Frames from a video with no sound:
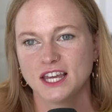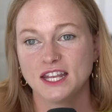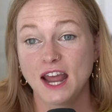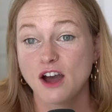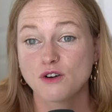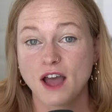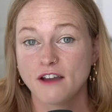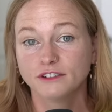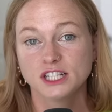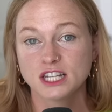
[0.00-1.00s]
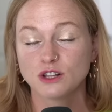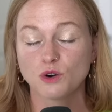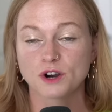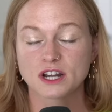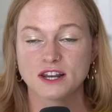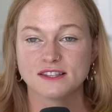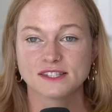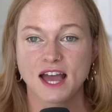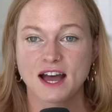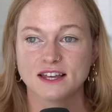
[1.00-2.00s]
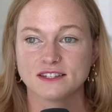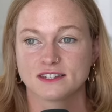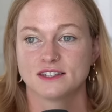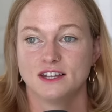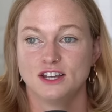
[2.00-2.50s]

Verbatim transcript: Now, every single ordinance has